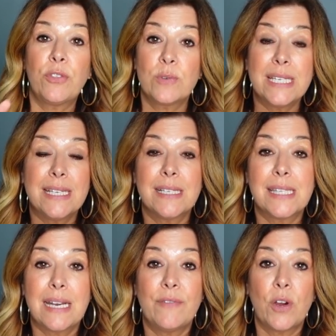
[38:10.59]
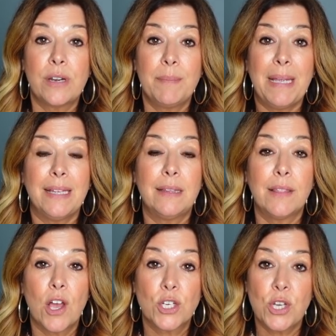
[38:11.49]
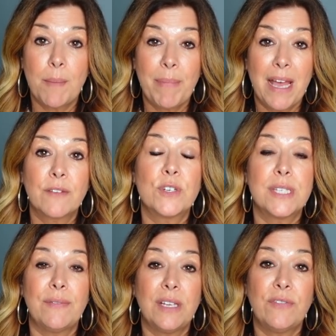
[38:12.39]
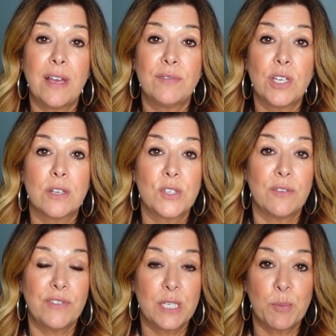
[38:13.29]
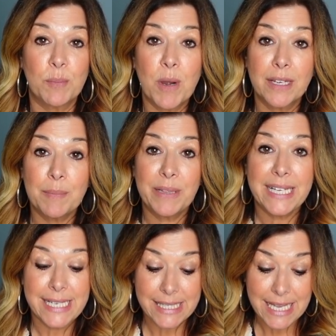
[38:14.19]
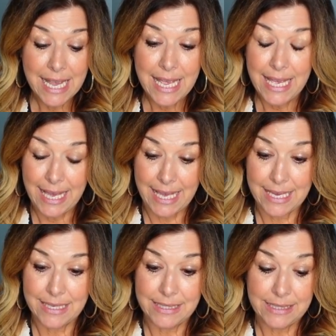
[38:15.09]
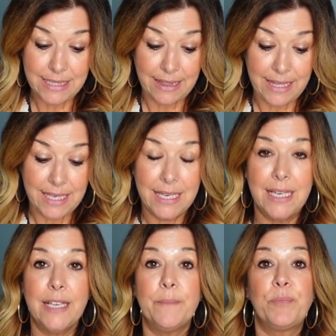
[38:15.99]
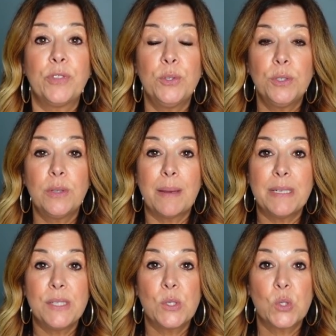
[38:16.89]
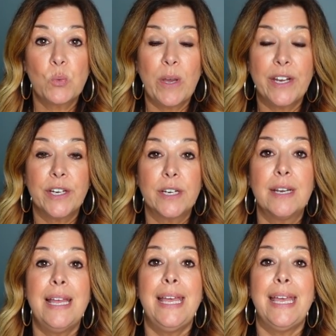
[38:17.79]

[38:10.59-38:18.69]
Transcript: the three sales that I've already made, the Longchamp bag for seventy-five dollars on Facebook Marketplace, and the Lululemon sweater